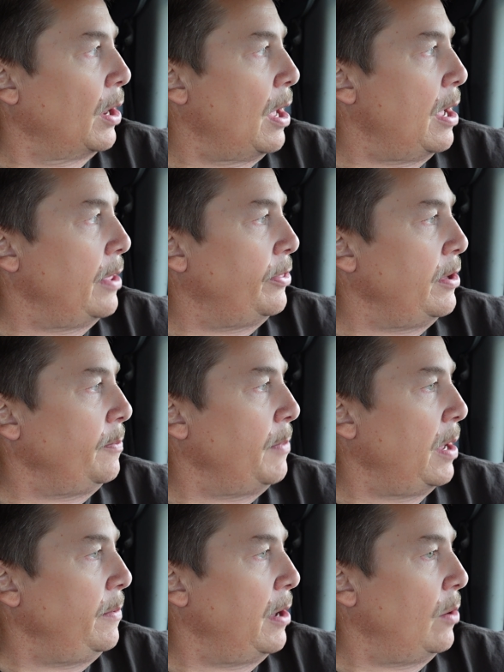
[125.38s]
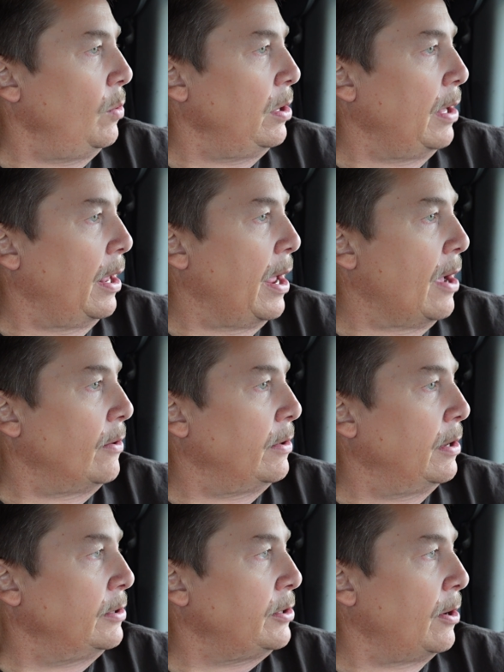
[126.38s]
I think maybe I will head out.
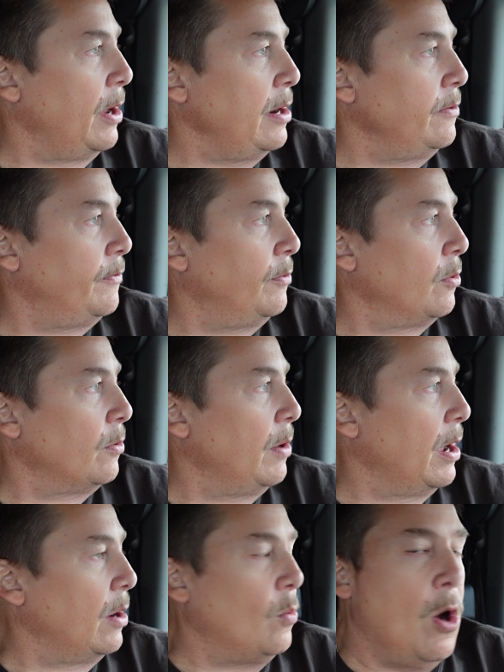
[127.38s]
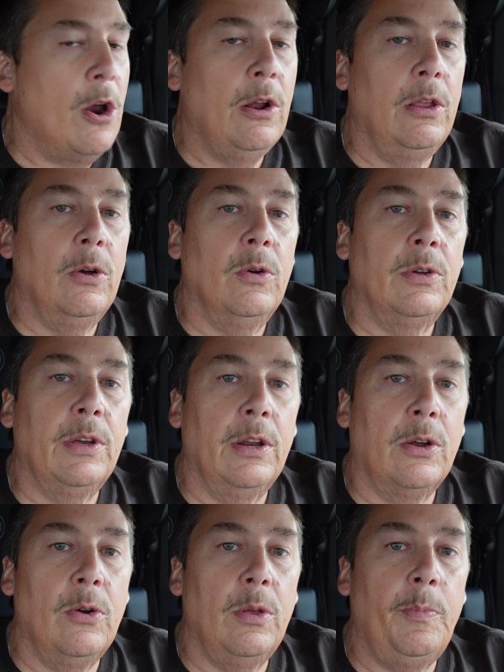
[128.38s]
Start heading for Waterloo. Gonna
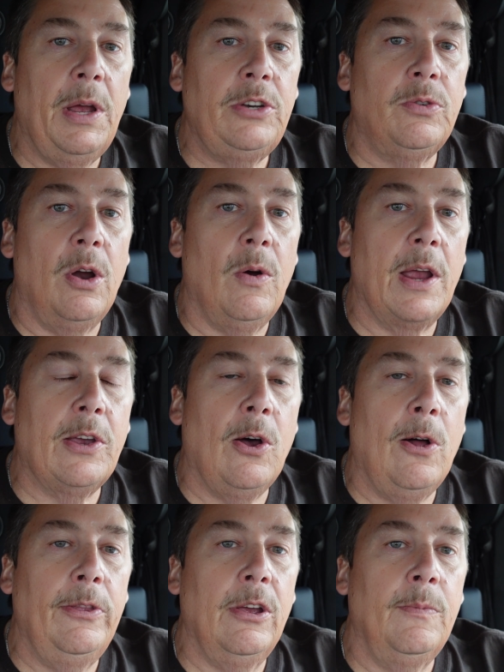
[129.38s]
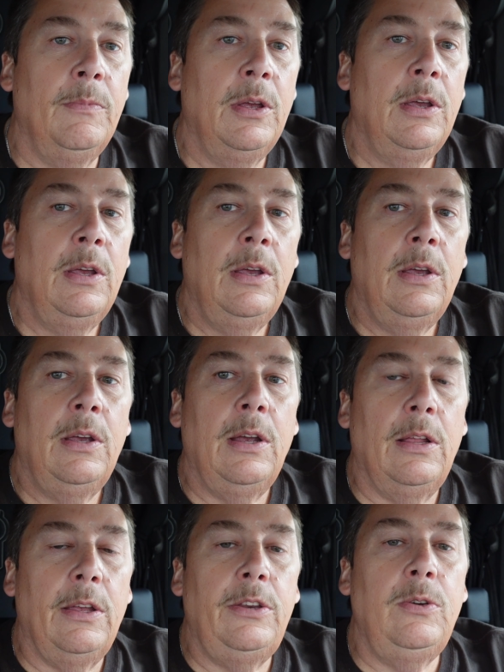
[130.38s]
go to the Petro. I called them,
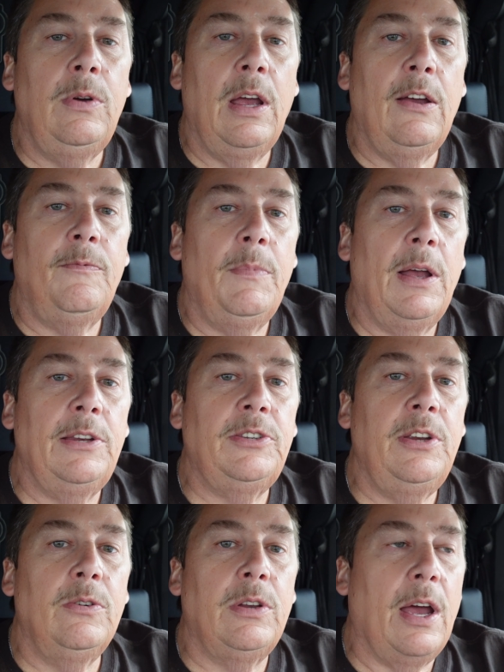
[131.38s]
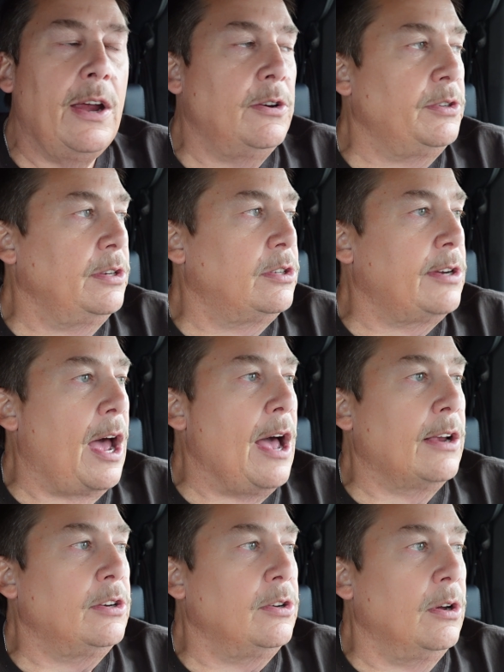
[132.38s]
and they do have my steer tires in
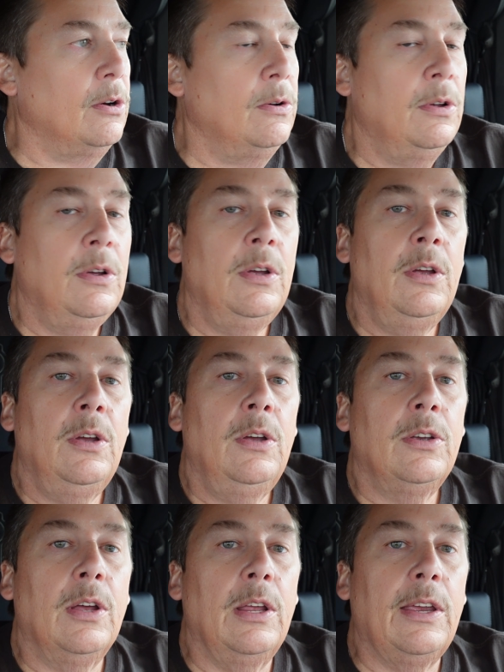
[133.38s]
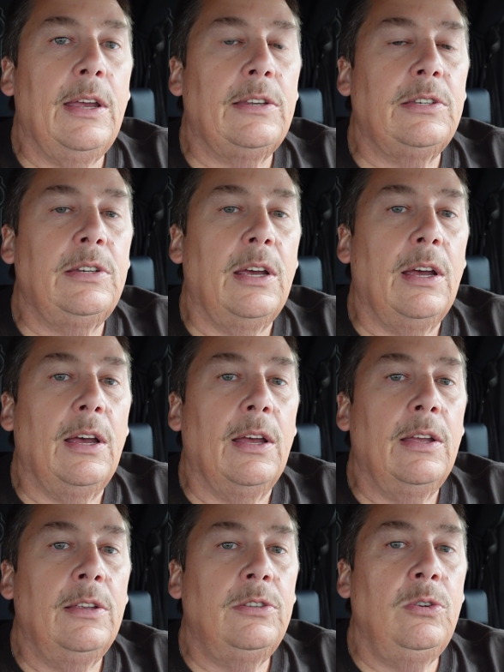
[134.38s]
stock. So gonna get
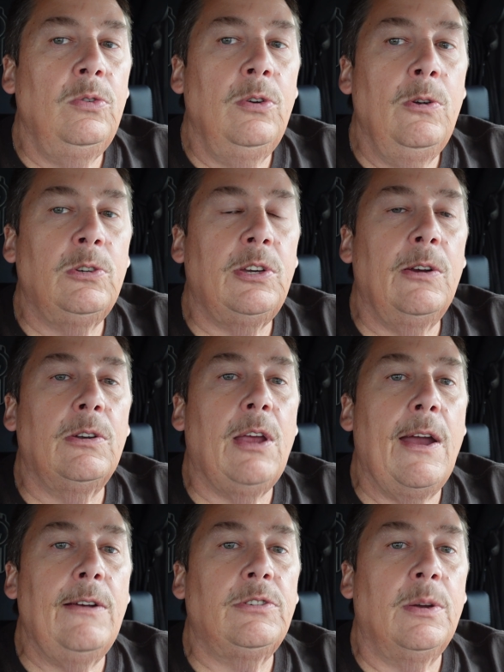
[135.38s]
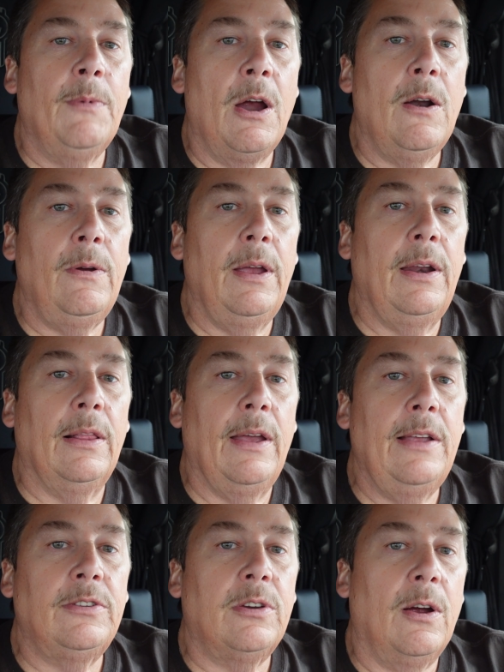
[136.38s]
2 new steer tires tomorrow and a
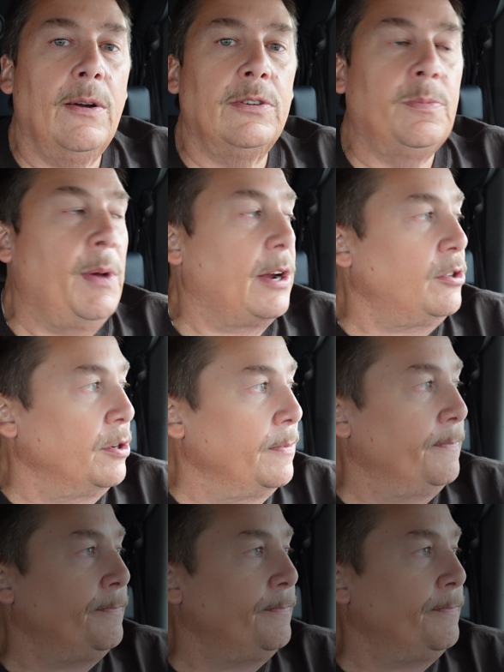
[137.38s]
Landstar inspection.